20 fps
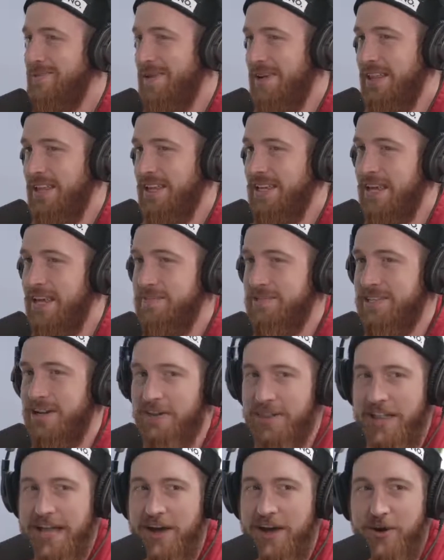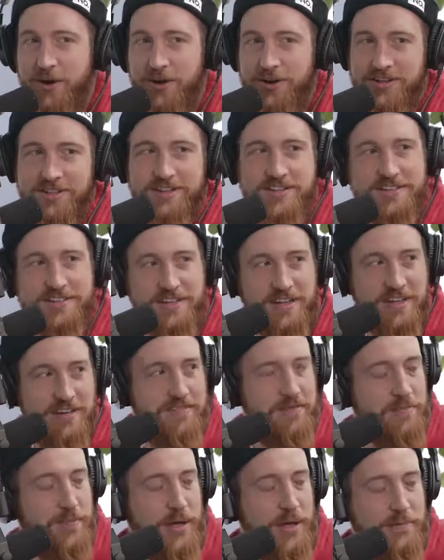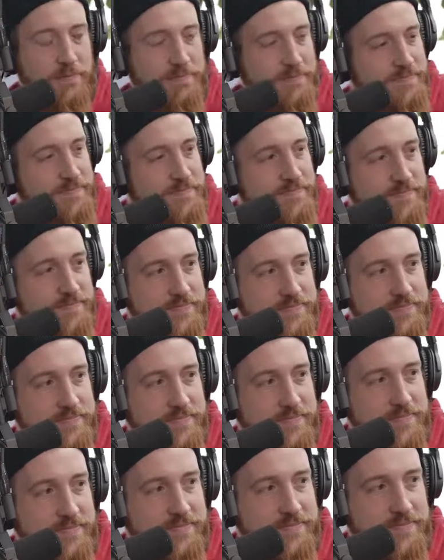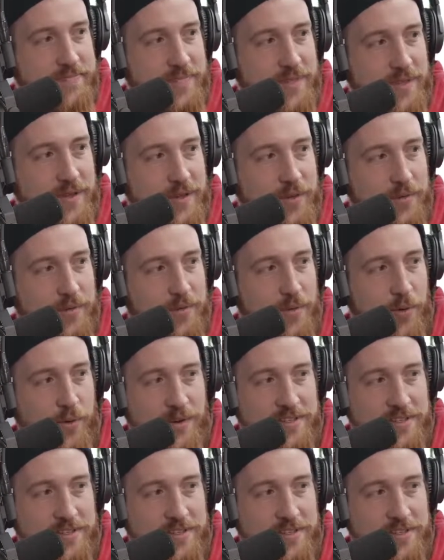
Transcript: like games that are lighthearted and stuff. But what were you gonna say?